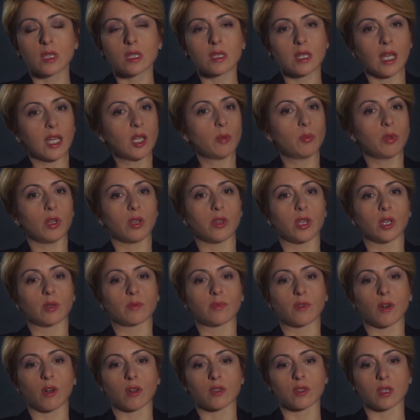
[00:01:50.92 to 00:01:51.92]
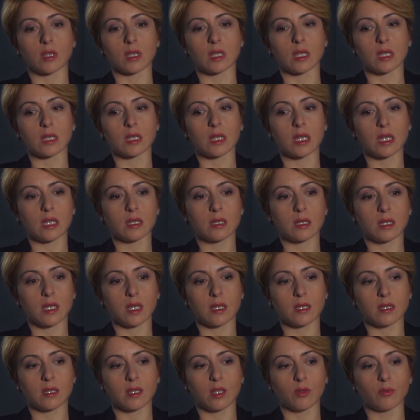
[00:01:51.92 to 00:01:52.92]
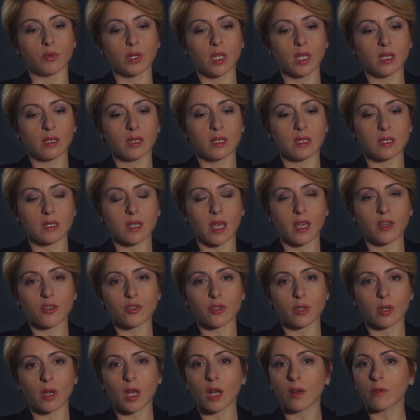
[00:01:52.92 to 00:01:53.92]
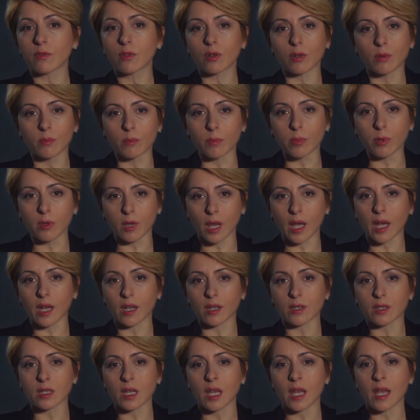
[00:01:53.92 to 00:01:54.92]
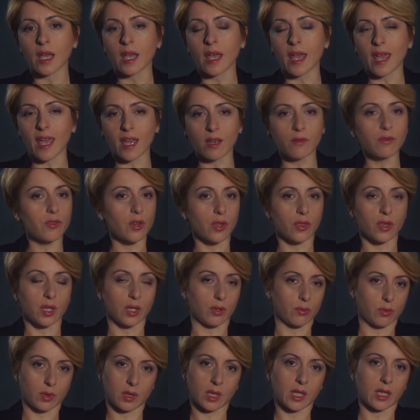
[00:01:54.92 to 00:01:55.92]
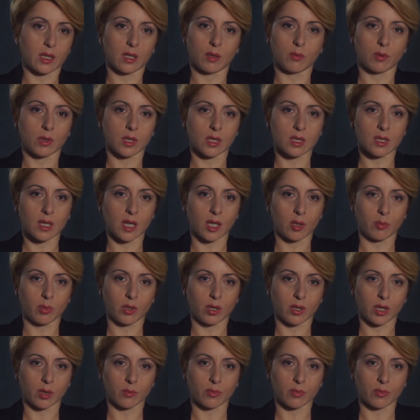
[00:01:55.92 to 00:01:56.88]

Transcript: state building processes, it's the realization how complex everything related with the state building